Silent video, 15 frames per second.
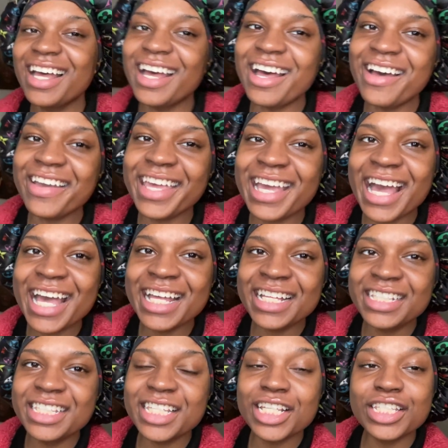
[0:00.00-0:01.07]
Okay,
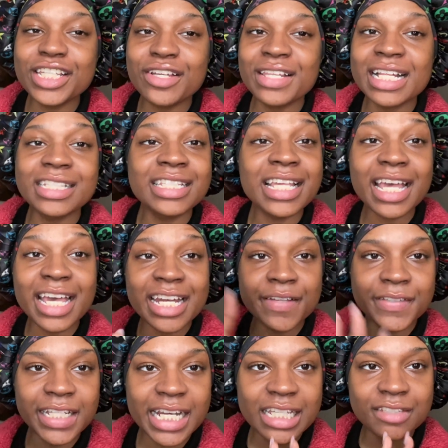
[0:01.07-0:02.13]
guys. So that's the end of
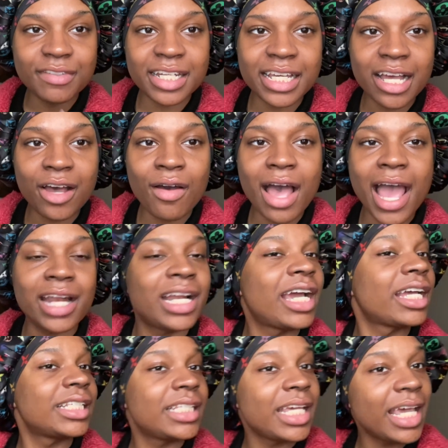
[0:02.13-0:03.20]
today's video. I did not
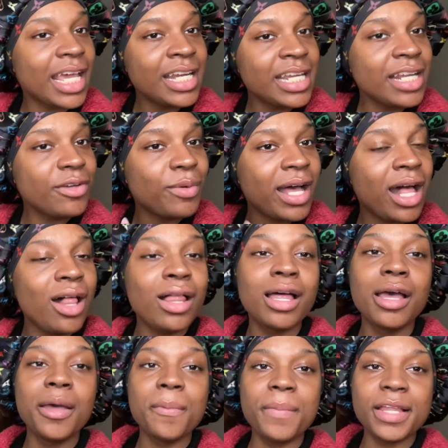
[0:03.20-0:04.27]
get to end it well,
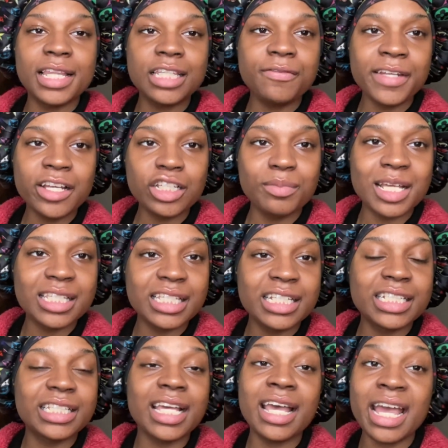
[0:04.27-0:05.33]
but this video is basically
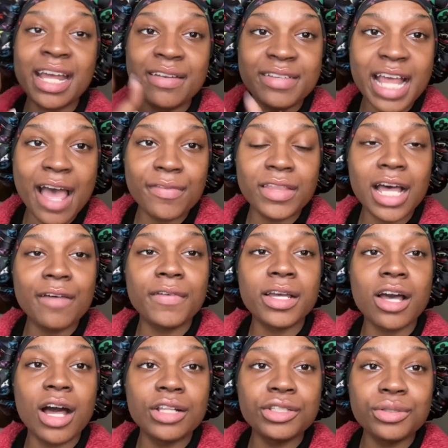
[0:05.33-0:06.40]
just an in-depth of a
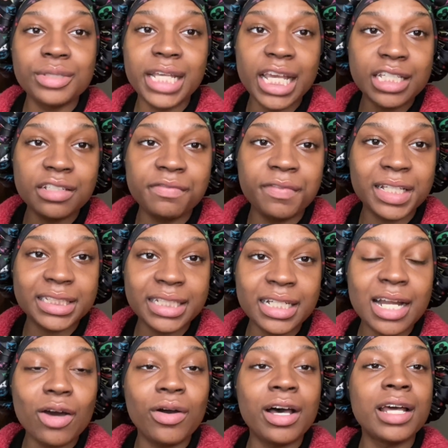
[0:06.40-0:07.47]
consultation visit
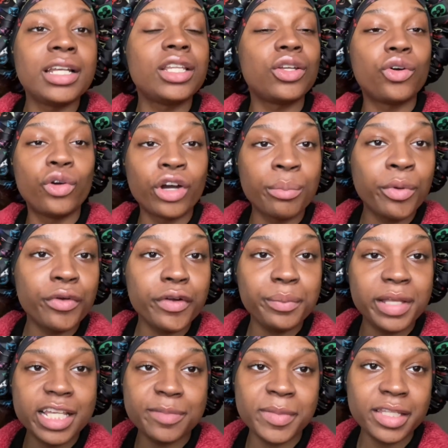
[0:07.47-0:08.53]
on the hormone
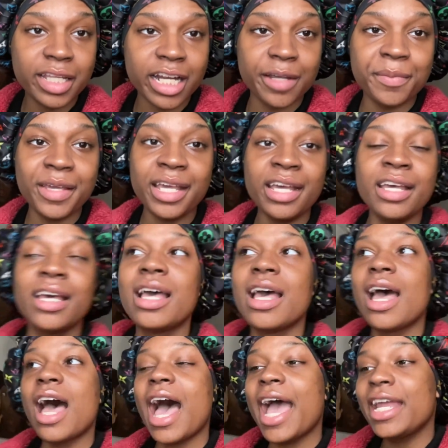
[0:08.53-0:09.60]
replacement therapy.
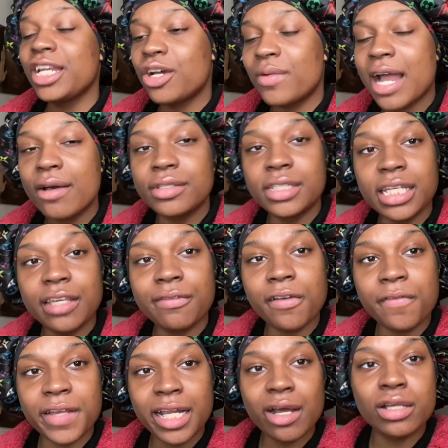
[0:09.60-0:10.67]
I know when I was looking for
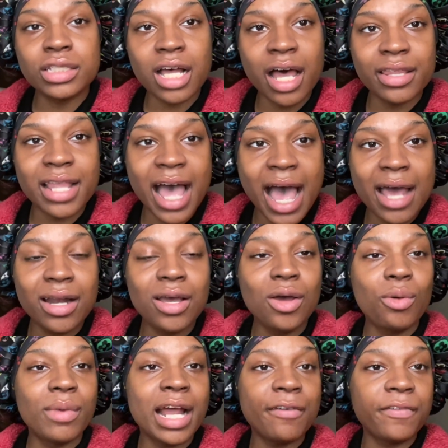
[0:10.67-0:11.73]
videos on that,
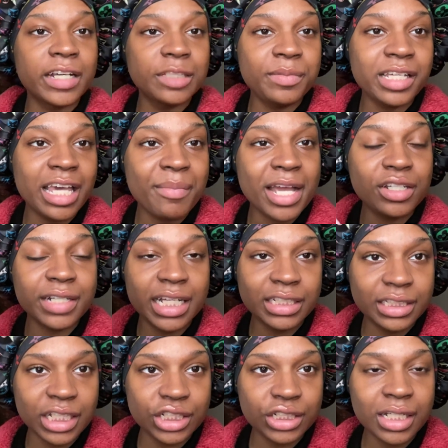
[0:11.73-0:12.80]
when I first began my
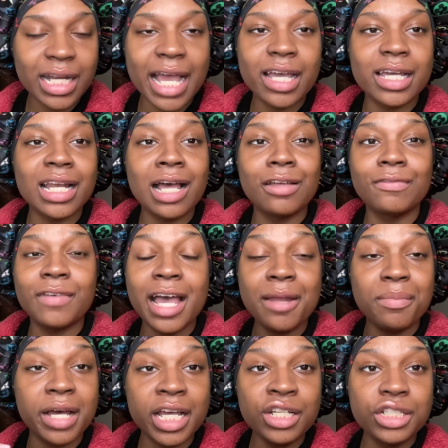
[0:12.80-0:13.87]
transition, I could not find
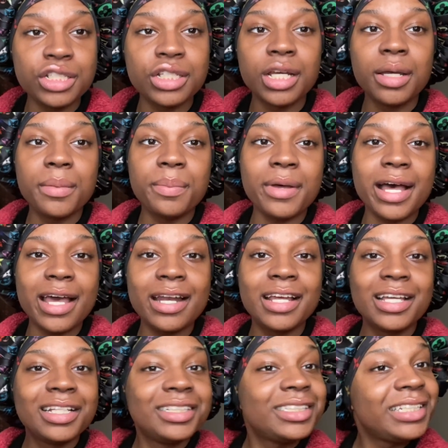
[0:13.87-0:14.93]
much, but
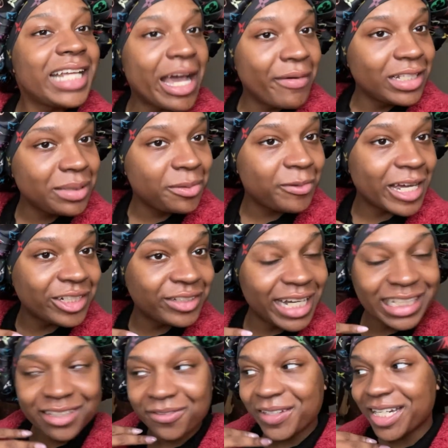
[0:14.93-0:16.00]
today I want to provide you guys
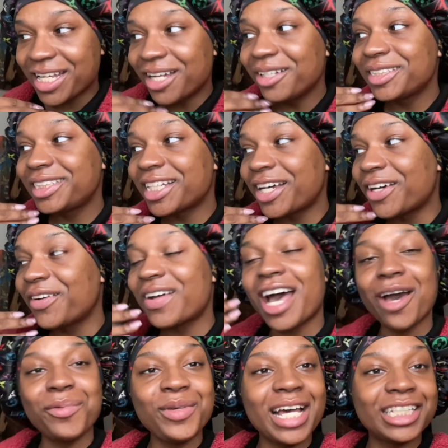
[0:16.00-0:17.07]
a video, so I hope
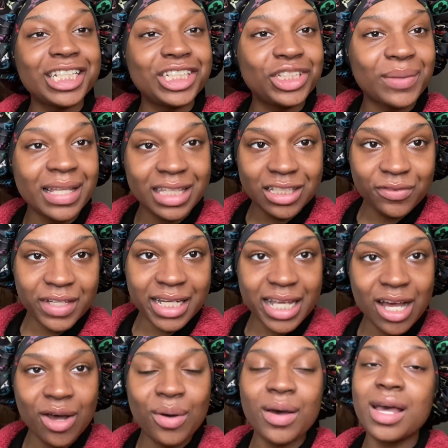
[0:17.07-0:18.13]
you guys enjoyed this
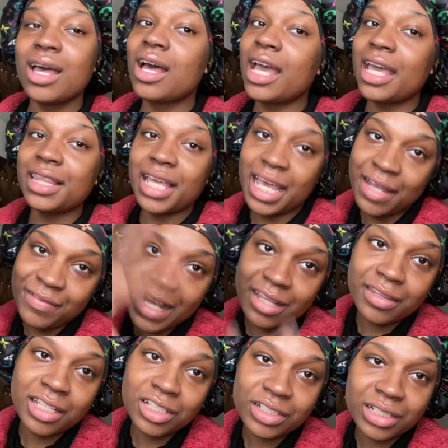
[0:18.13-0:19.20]
video and the in-depth of